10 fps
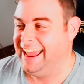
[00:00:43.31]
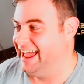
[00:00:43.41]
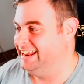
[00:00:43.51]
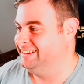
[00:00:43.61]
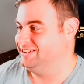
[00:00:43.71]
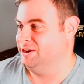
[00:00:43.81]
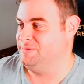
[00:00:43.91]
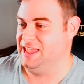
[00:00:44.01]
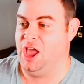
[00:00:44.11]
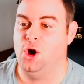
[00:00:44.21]
And he's going to
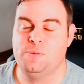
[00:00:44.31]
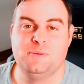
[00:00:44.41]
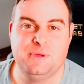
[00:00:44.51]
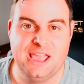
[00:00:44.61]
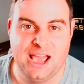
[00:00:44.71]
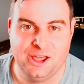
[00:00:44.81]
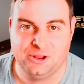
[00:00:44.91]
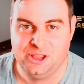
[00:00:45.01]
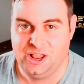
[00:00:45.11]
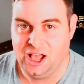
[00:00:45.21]
be helping me
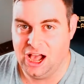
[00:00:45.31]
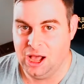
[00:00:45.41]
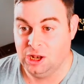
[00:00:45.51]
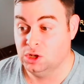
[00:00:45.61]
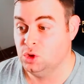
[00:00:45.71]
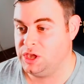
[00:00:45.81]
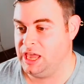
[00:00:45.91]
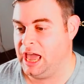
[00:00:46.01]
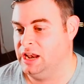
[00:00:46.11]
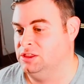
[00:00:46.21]
out
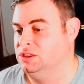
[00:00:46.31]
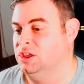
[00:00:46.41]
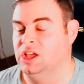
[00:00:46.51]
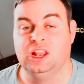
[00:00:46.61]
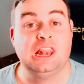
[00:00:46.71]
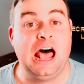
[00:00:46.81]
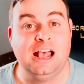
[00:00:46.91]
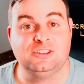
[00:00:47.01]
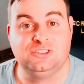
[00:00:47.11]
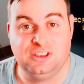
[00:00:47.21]
looking at the
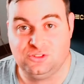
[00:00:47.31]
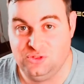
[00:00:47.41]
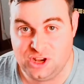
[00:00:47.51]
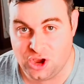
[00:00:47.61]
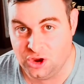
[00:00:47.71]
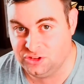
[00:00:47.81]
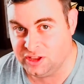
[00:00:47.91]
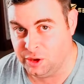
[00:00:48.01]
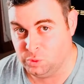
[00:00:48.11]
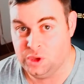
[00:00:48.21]
last 6 videos
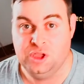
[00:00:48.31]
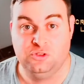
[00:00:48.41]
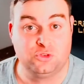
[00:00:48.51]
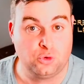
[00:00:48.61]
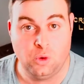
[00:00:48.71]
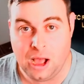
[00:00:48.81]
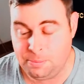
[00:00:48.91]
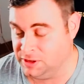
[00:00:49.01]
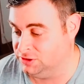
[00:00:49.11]
that we threw up.